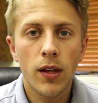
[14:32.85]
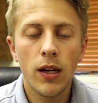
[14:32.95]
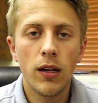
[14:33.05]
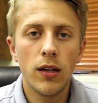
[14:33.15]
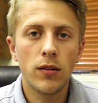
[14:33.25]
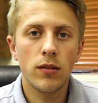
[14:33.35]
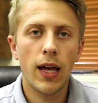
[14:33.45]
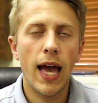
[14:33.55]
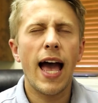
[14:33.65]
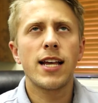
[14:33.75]

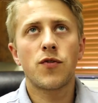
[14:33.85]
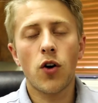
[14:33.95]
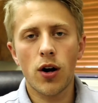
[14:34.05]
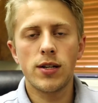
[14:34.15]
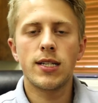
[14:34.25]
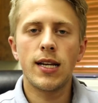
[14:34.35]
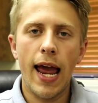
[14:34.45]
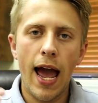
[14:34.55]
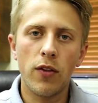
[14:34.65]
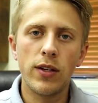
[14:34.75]
As far as
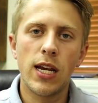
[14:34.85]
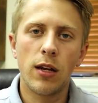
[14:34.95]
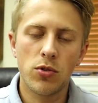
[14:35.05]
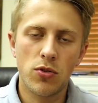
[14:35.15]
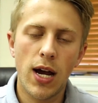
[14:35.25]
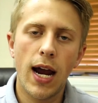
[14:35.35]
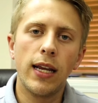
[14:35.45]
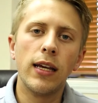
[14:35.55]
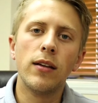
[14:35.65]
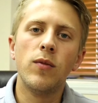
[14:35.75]
how these animals are tied
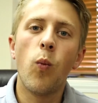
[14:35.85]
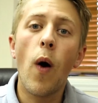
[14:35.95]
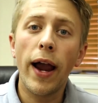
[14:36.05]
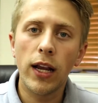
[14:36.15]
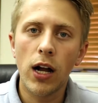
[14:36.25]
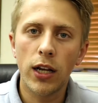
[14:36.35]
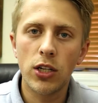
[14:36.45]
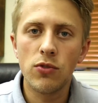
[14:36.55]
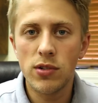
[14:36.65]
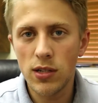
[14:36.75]
in, why God
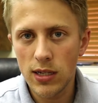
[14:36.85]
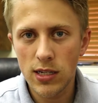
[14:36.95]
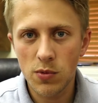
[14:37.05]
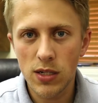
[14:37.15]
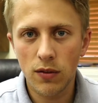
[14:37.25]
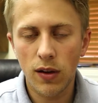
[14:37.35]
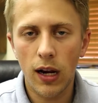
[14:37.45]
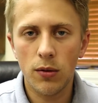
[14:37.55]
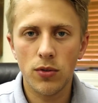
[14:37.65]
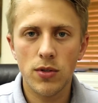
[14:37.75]
uses these specific
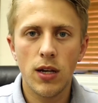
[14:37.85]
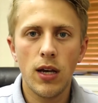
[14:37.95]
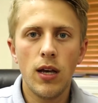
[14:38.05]
animals.